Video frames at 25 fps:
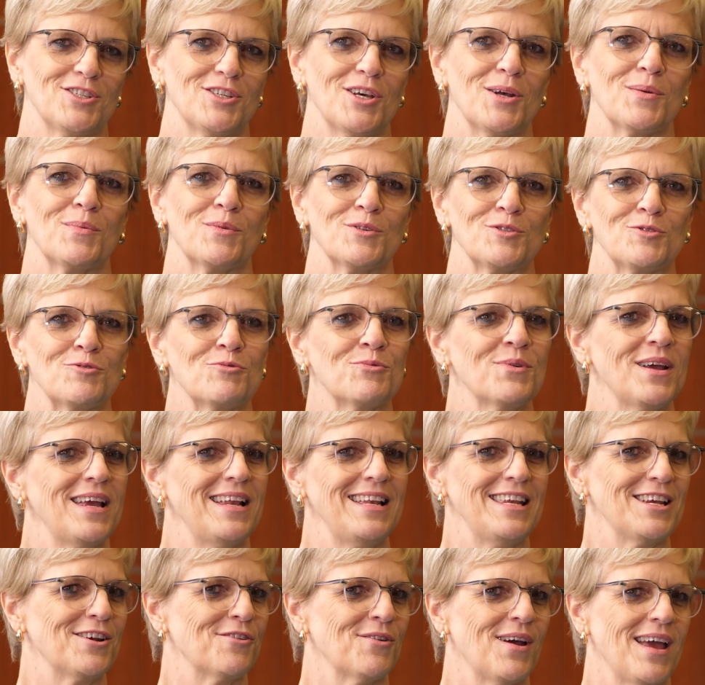So it was
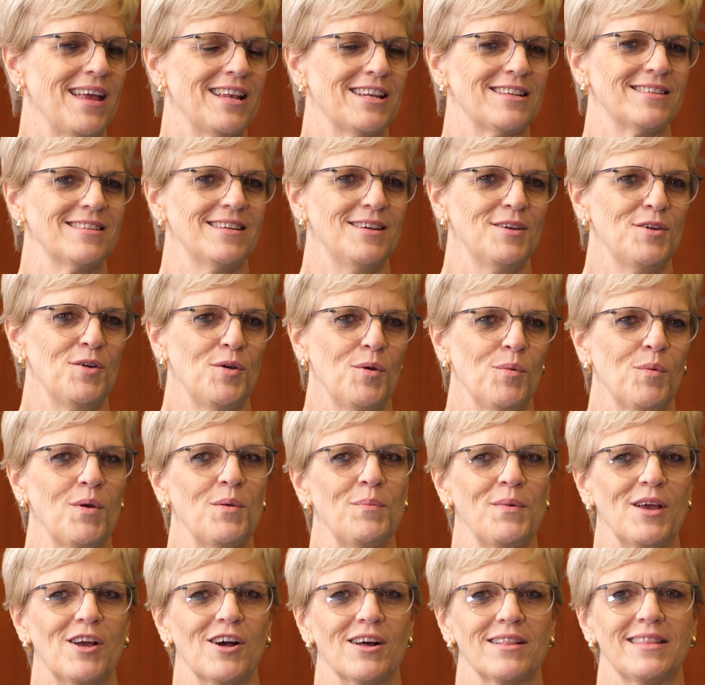really great when
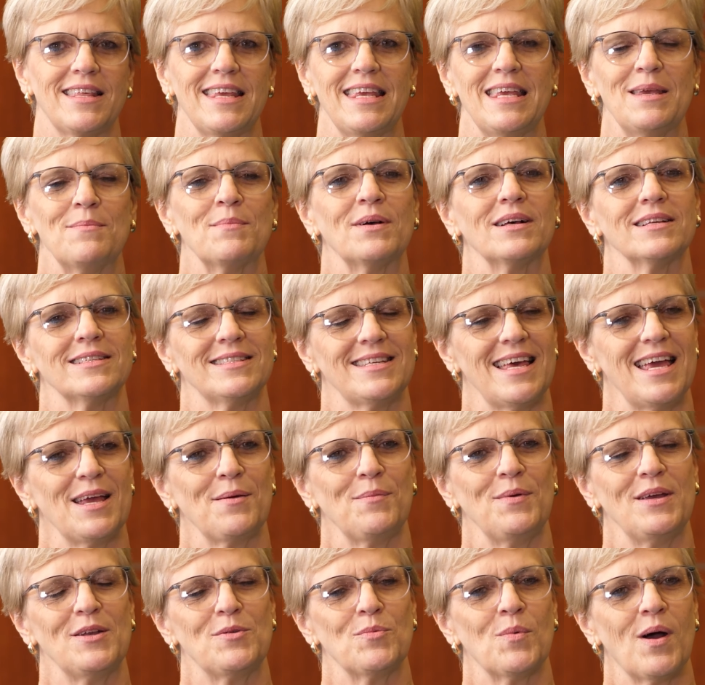we got the email saying
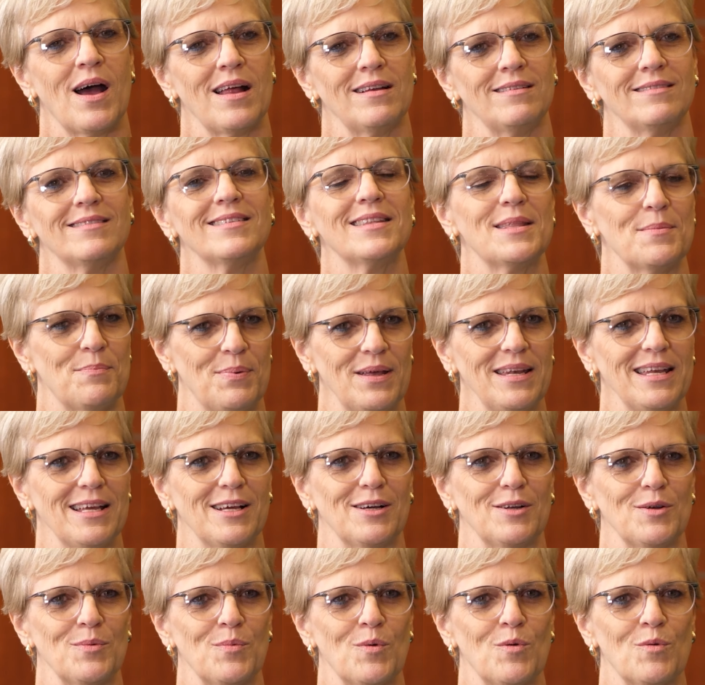we'd won the
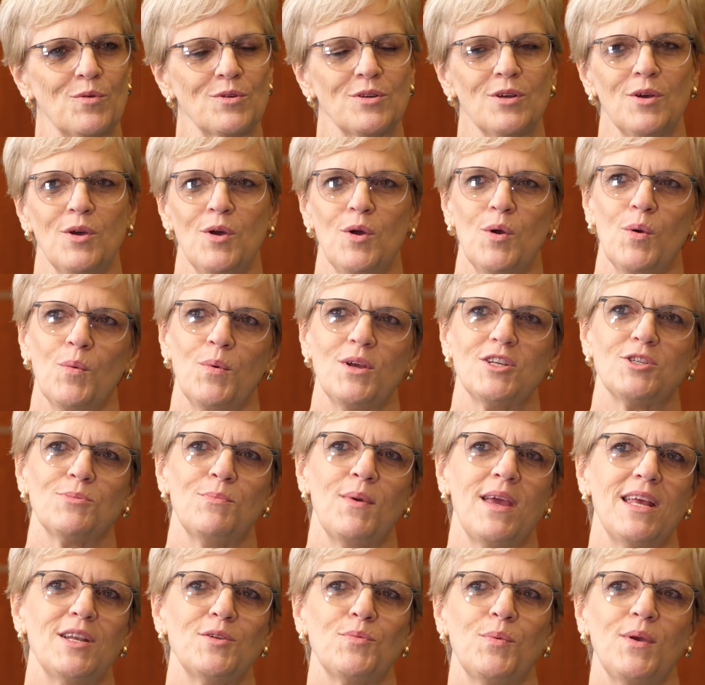Pinnacle Award, which
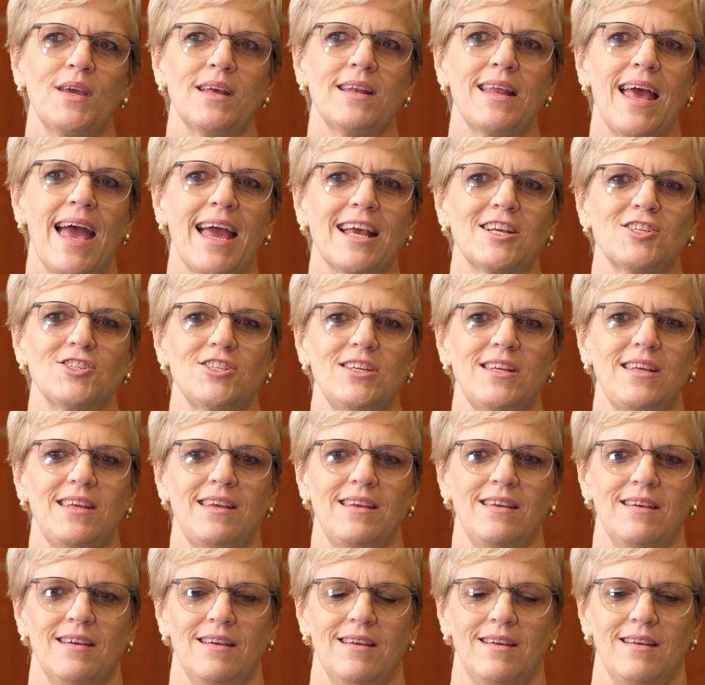meant we had
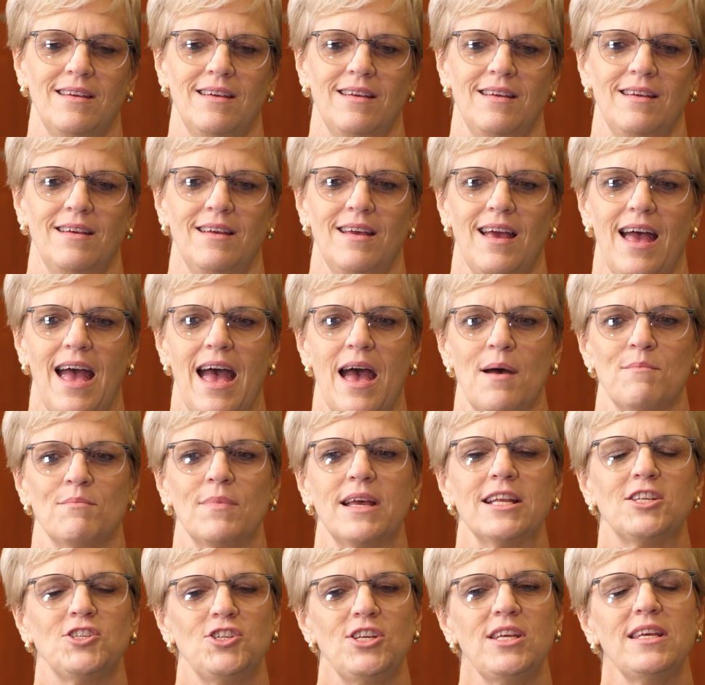actually
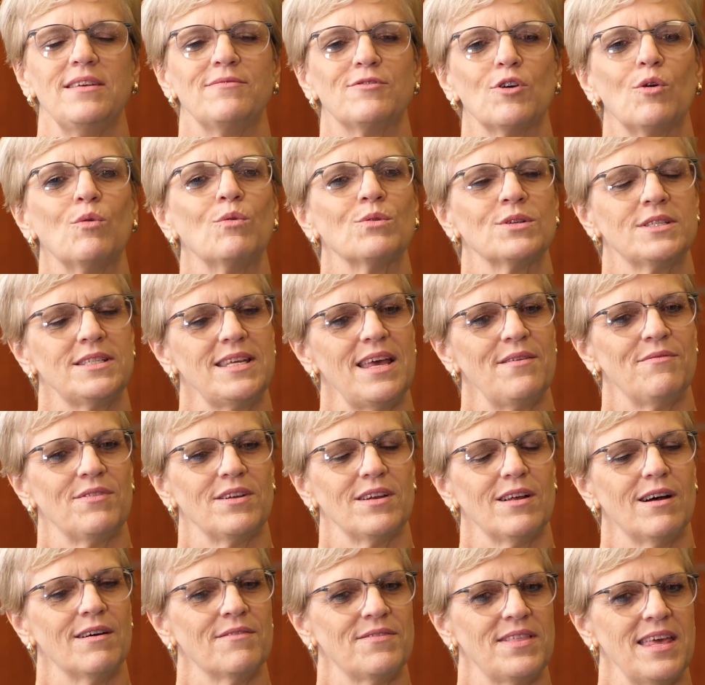achieved all 7
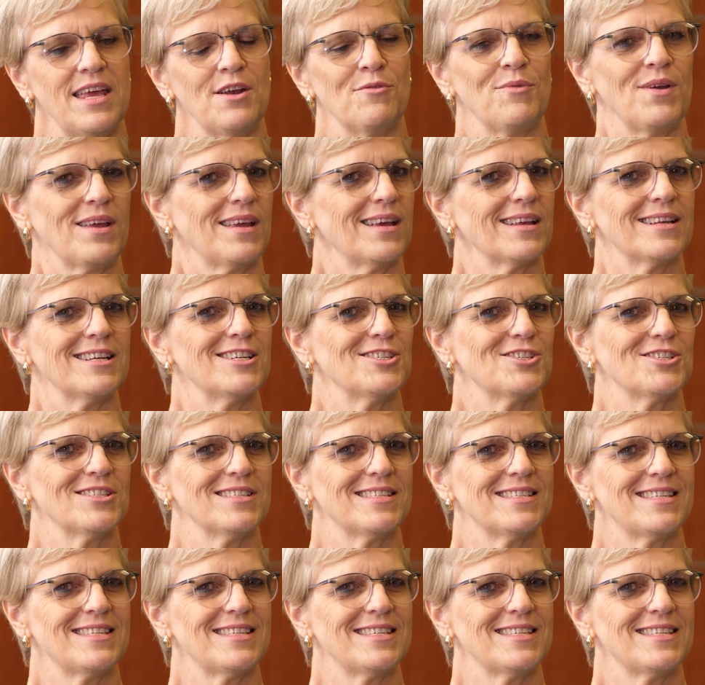of their recognition